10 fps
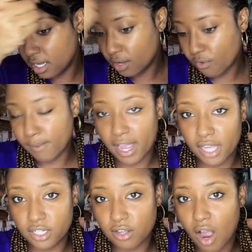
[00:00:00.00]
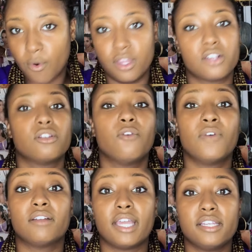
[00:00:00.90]
where my edges are, where there's no
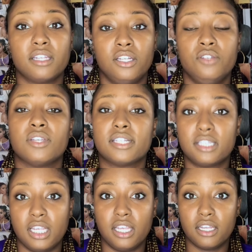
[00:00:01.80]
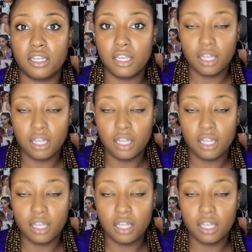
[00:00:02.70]
foundation and you can see it.